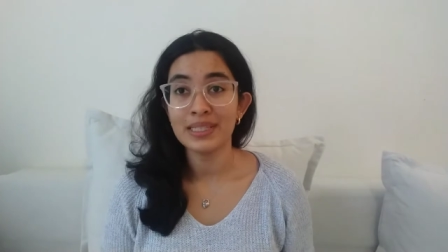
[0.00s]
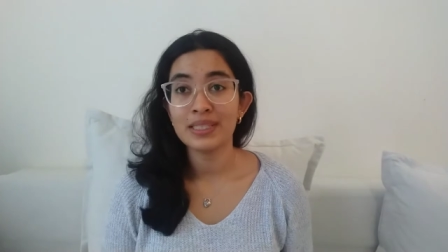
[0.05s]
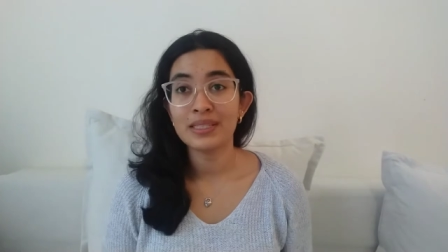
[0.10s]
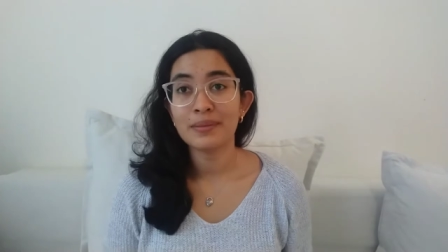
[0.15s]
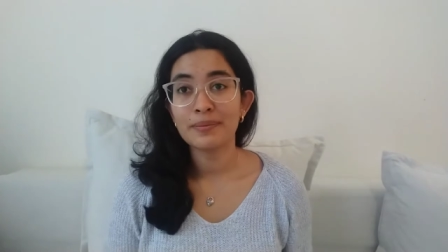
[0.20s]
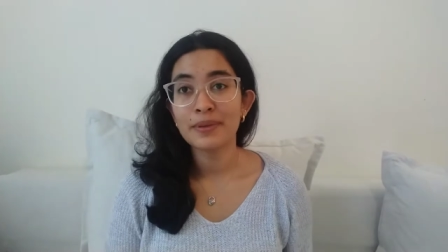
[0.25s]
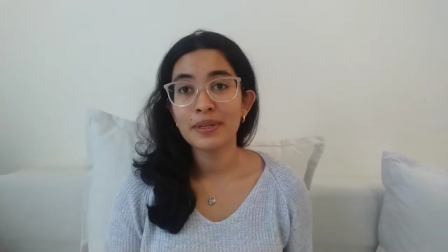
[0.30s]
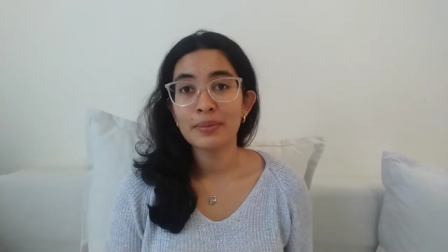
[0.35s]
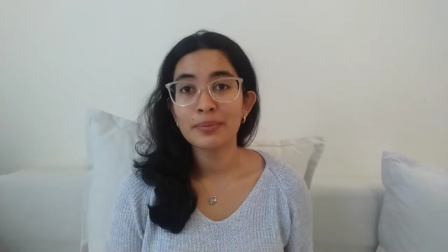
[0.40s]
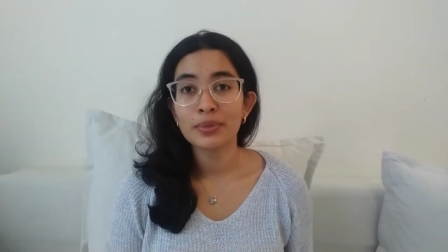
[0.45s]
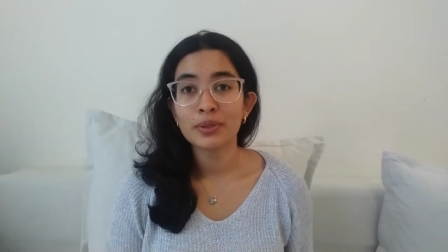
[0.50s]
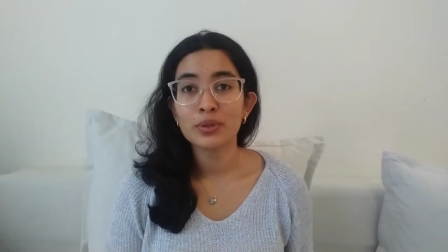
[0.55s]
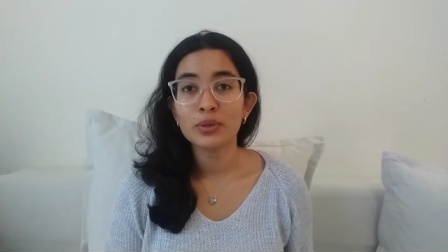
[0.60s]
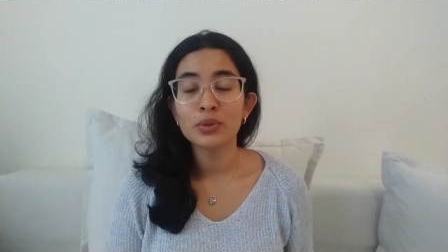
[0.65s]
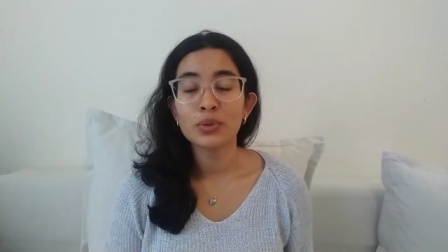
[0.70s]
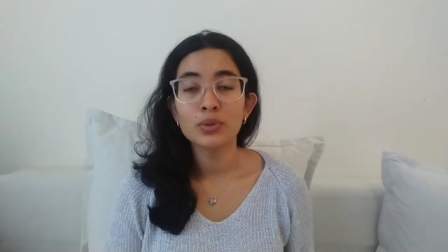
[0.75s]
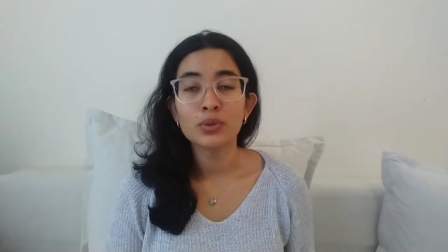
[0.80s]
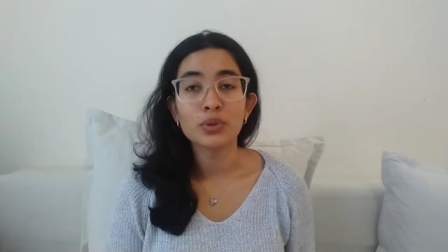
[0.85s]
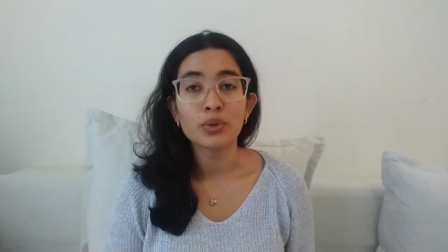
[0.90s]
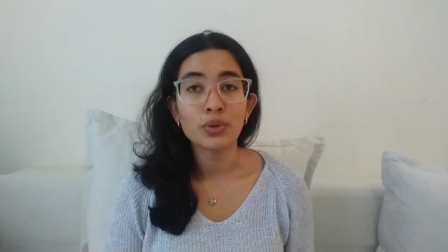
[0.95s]
the people who
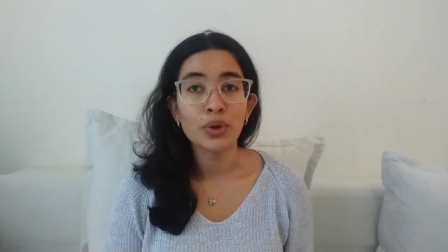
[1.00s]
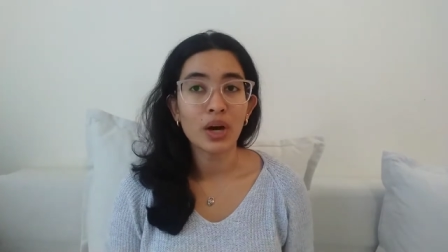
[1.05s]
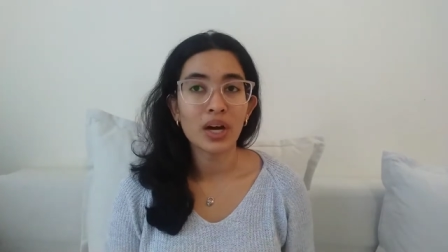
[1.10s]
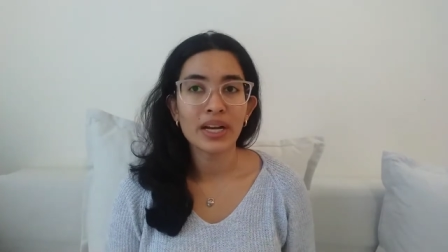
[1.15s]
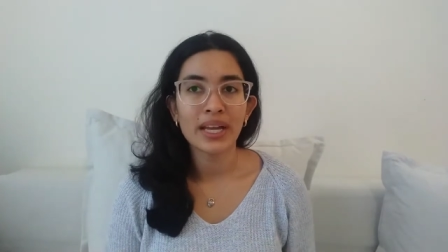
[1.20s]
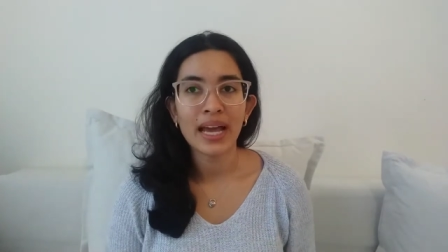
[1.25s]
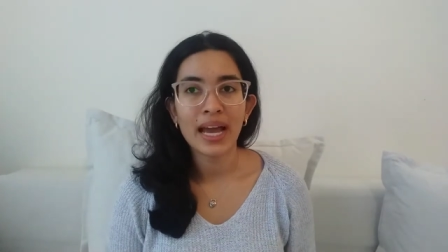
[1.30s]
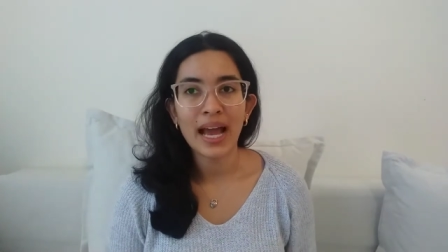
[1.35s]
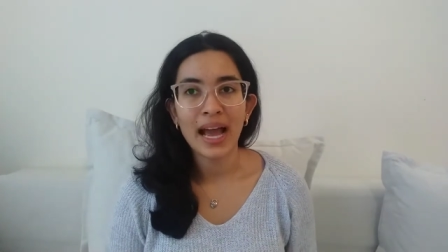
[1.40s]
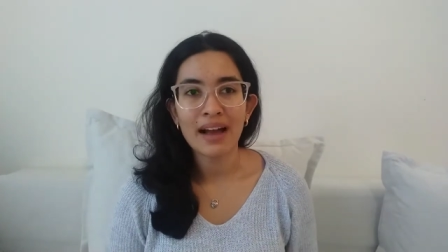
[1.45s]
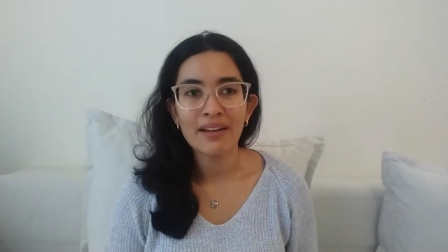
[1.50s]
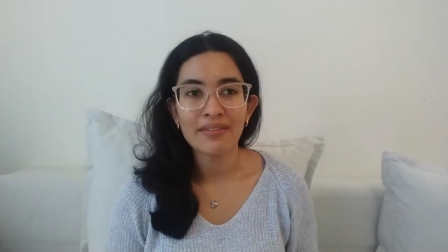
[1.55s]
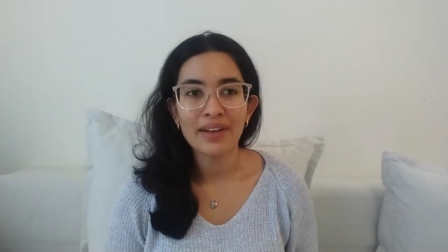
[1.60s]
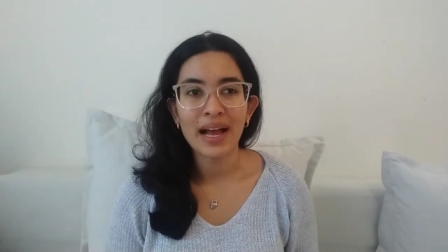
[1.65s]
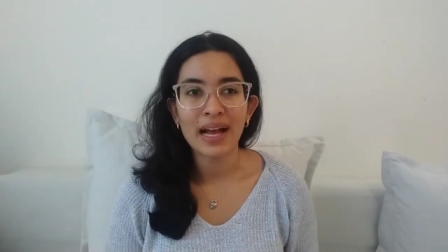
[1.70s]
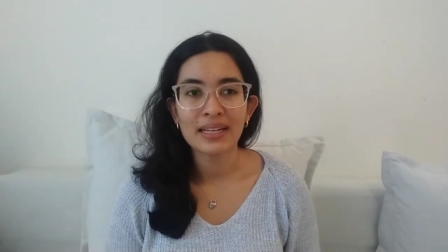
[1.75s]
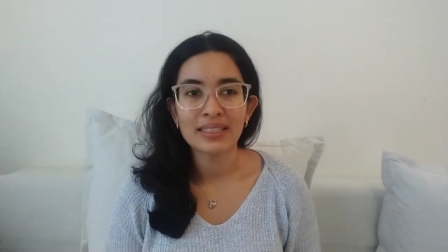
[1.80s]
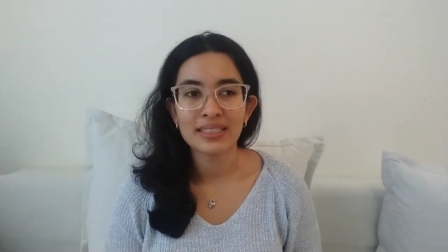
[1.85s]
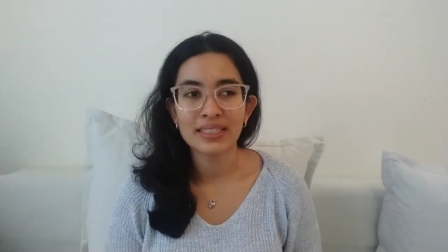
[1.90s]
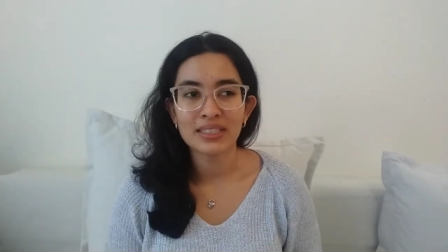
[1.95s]
do not have
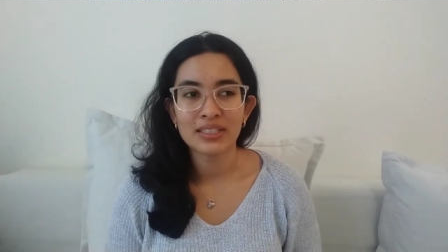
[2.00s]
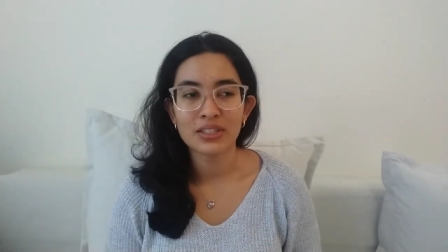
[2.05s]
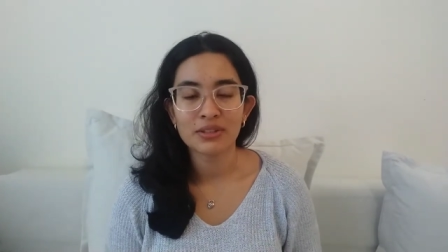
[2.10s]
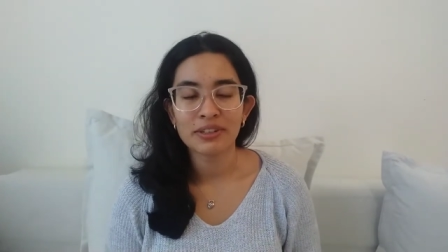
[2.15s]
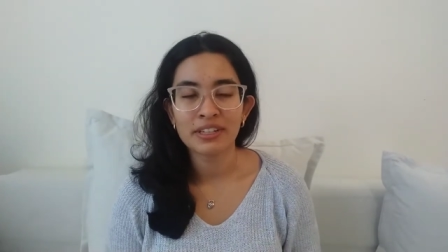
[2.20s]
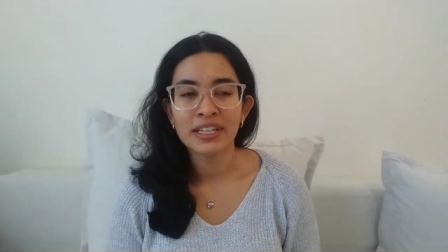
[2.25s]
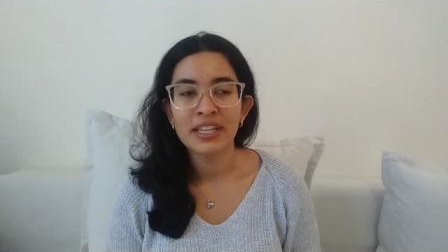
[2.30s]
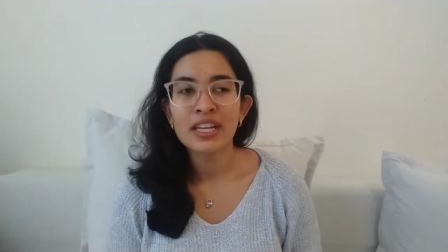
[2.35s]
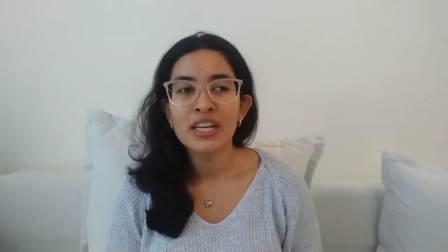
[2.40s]
access to it.